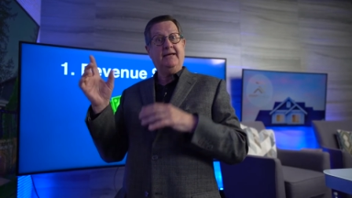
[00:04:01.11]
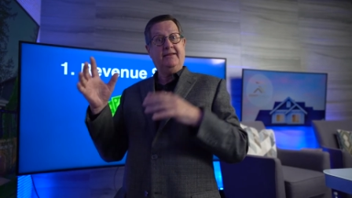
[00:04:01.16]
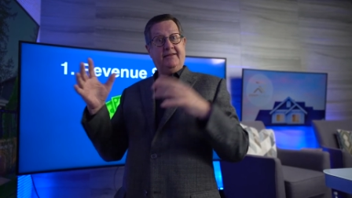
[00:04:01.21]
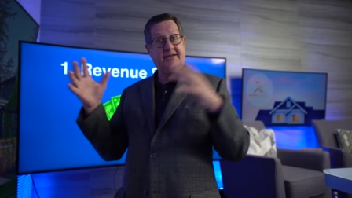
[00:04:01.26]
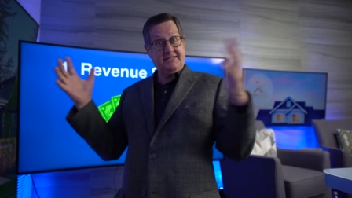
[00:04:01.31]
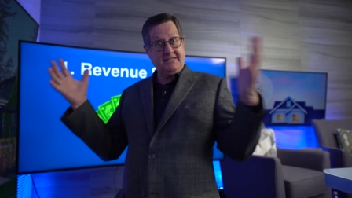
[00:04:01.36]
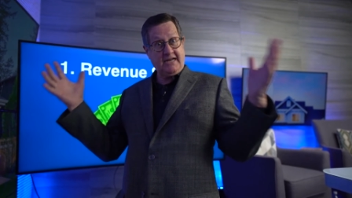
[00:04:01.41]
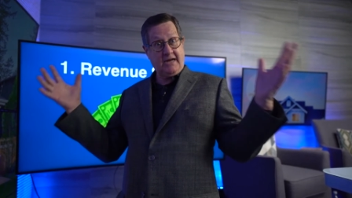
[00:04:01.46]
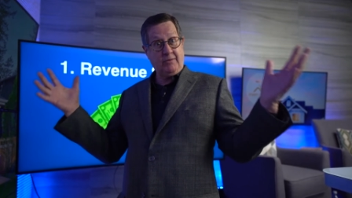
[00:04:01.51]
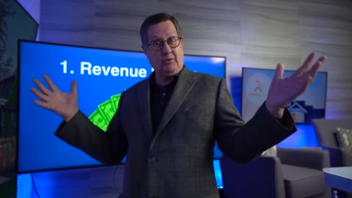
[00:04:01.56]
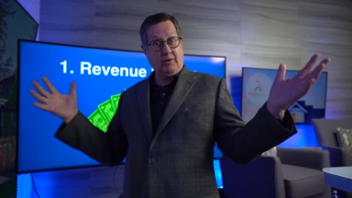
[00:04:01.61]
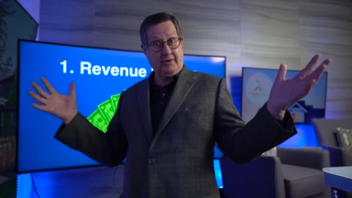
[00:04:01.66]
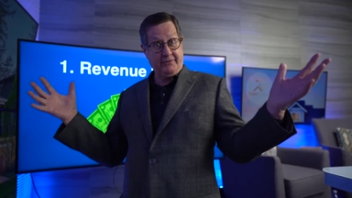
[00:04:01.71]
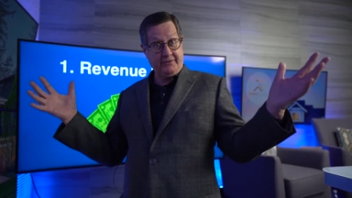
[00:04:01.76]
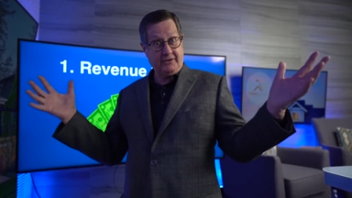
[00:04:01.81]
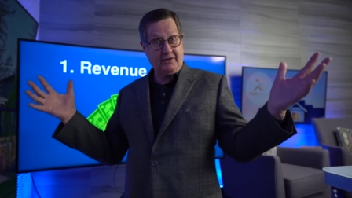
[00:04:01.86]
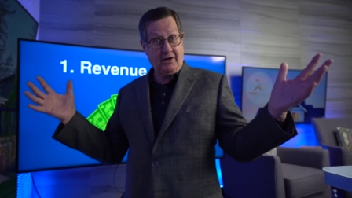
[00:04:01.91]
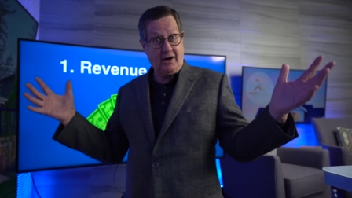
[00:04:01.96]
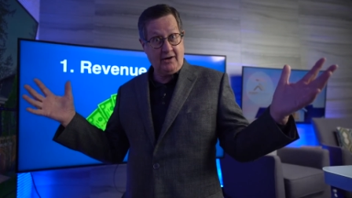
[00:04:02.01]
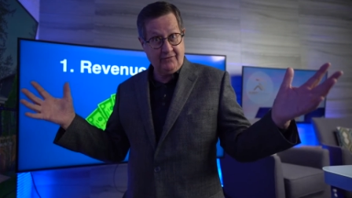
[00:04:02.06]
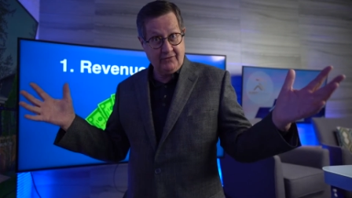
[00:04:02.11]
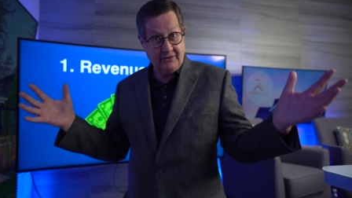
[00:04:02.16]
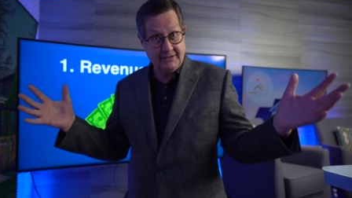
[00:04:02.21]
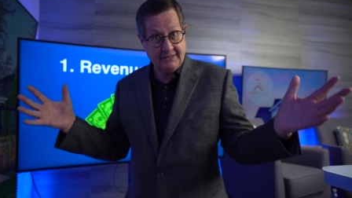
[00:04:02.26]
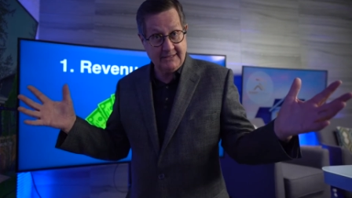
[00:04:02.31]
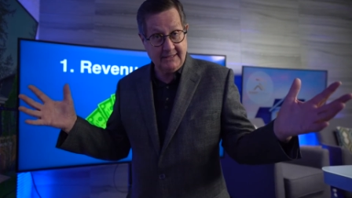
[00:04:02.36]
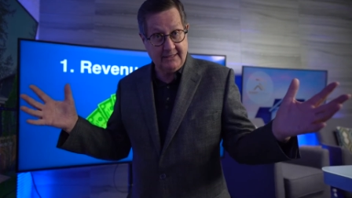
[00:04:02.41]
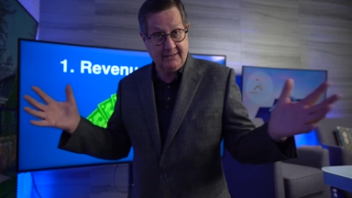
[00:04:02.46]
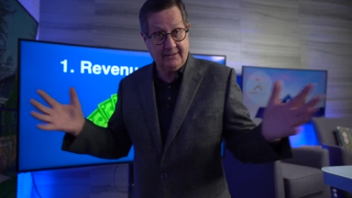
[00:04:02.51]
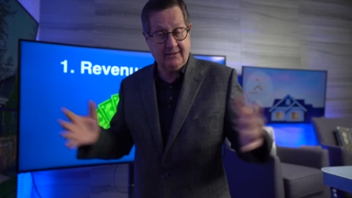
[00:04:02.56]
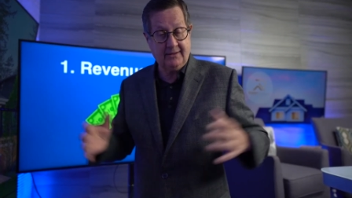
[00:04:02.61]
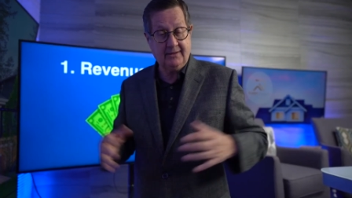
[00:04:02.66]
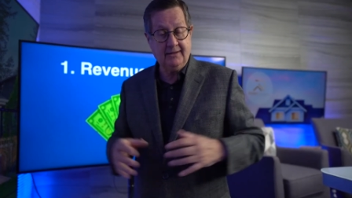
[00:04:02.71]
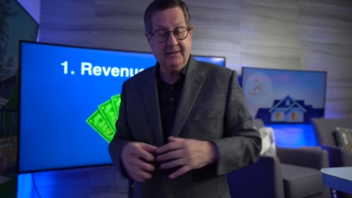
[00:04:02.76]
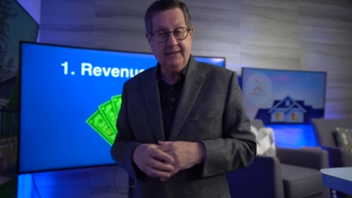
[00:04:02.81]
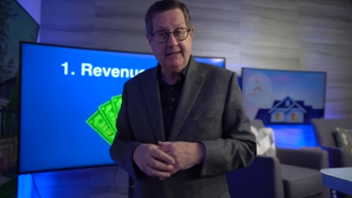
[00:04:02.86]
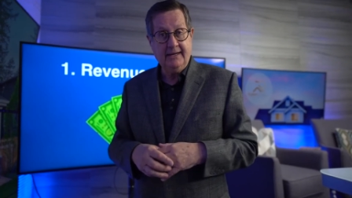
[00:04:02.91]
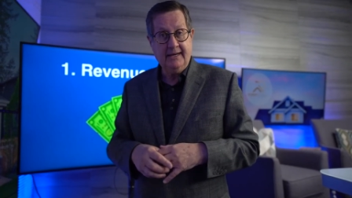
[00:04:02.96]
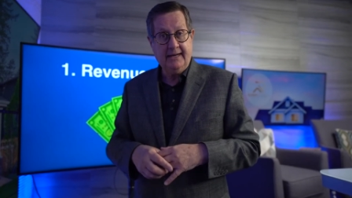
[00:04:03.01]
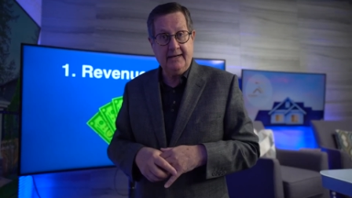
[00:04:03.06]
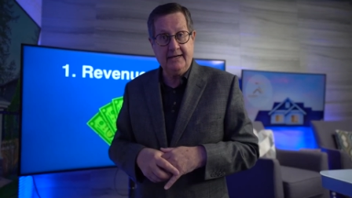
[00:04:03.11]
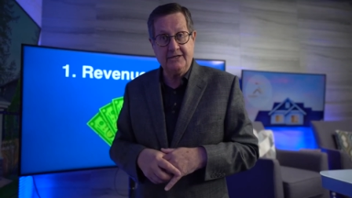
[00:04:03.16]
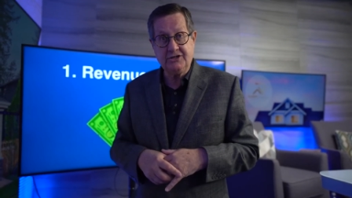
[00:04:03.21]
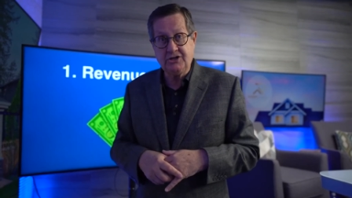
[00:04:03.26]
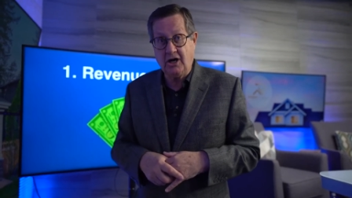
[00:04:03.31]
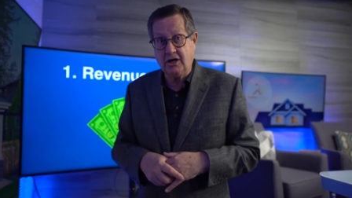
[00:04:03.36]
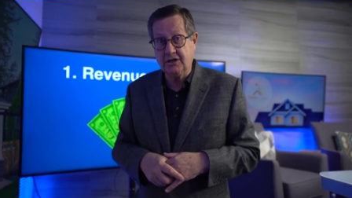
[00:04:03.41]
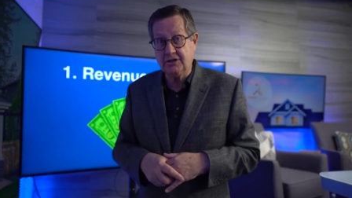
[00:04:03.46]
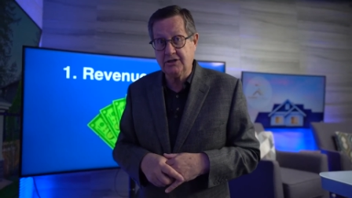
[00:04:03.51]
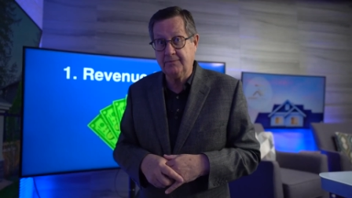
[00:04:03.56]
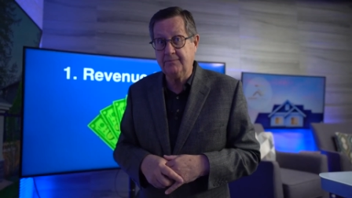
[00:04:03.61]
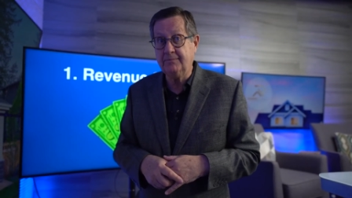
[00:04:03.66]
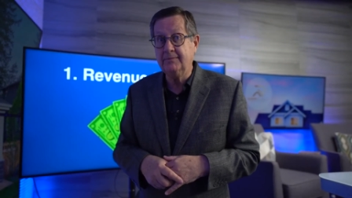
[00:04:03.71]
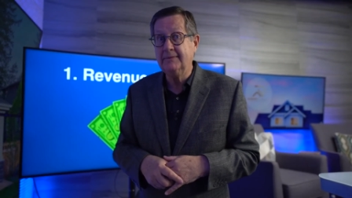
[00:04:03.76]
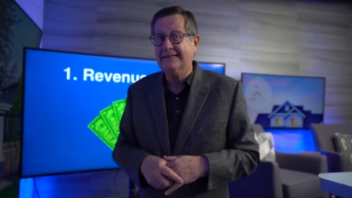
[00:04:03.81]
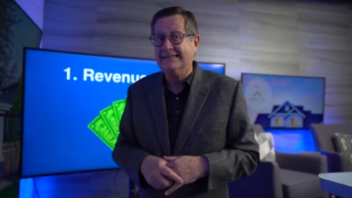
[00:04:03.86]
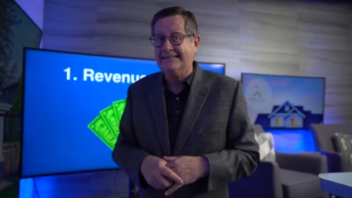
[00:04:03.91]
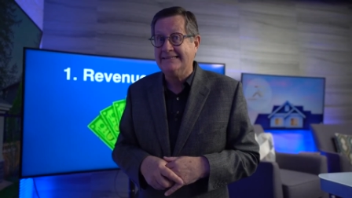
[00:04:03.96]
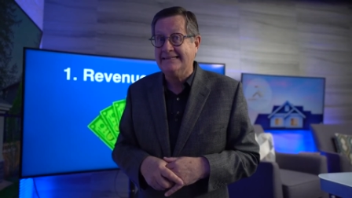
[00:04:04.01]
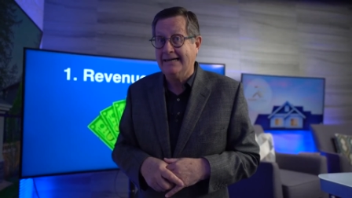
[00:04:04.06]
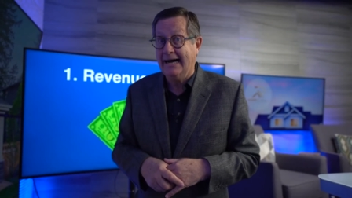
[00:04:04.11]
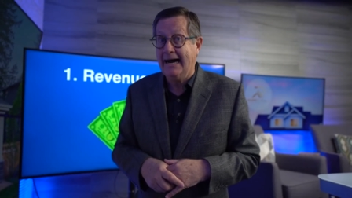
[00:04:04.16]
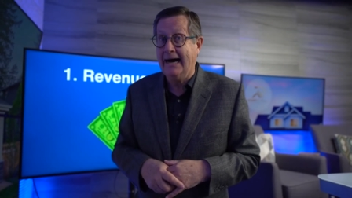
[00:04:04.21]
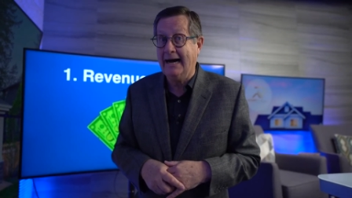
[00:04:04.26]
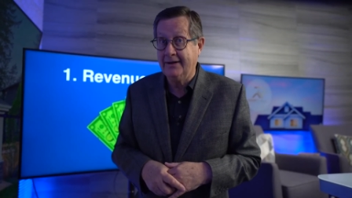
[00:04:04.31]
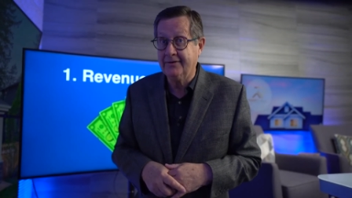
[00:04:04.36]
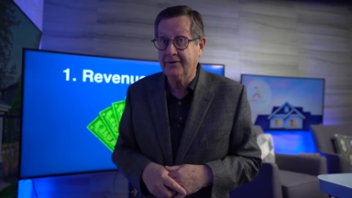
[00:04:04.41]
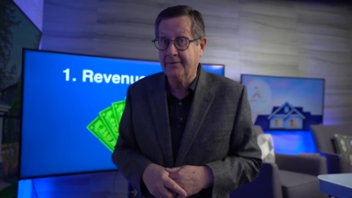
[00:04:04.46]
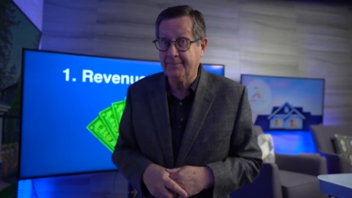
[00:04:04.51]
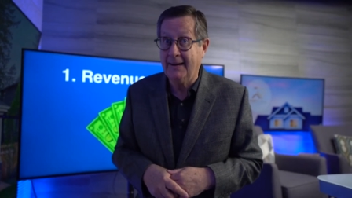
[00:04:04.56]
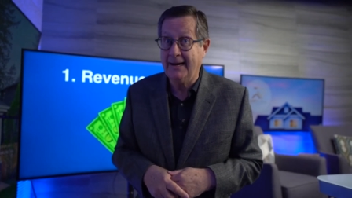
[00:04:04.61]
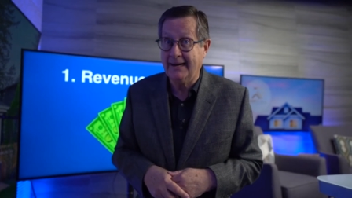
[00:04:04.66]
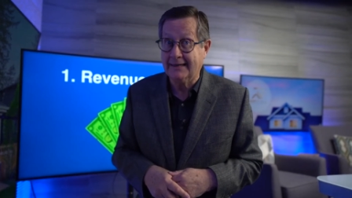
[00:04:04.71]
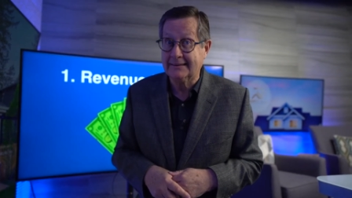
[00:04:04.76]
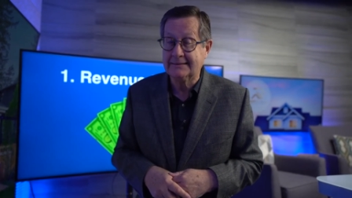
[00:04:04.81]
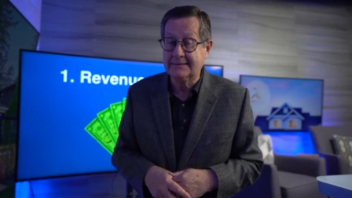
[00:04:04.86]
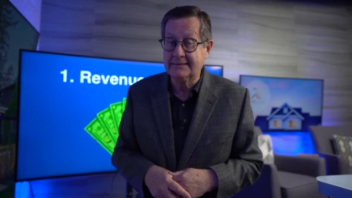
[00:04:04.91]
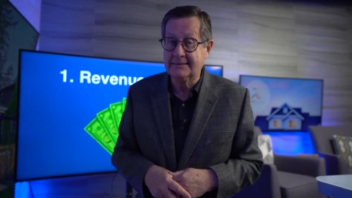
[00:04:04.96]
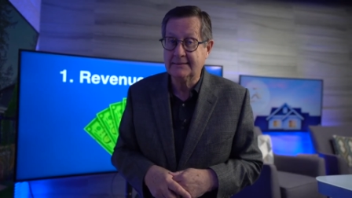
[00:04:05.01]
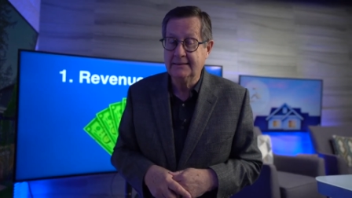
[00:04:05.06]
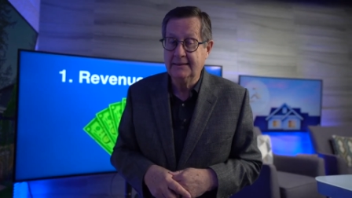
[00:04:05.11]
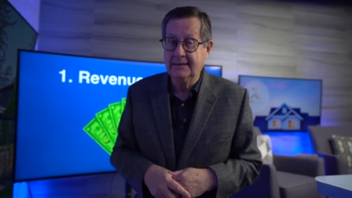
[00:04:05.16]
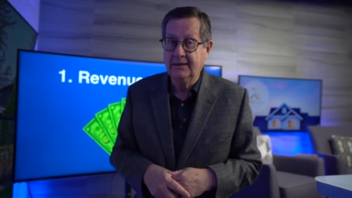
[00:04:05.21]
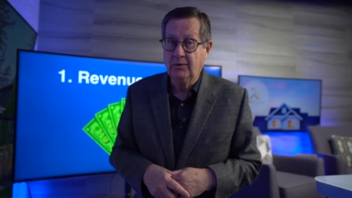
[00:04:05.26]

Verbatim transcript: This time we are in the conference center, and I charged them 100 bucks.